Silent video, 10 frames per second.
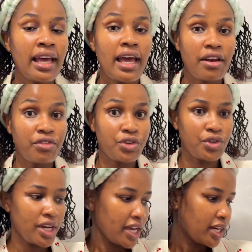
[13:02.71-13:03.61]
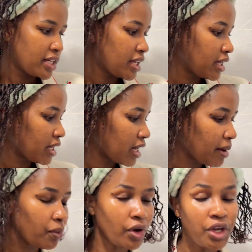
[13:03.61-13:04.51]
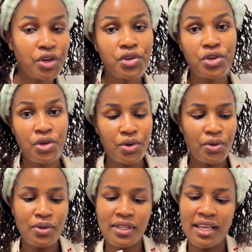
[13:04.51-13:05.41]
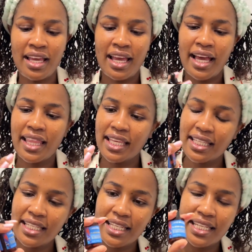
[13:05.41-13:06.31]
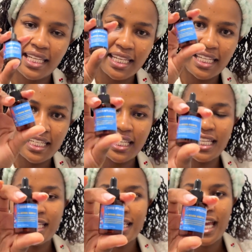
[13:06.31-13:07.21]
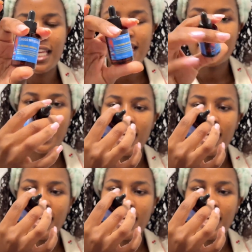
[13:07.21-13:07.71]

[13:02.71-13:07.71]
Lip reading: And for tonight, I'm going to use this teeny tiny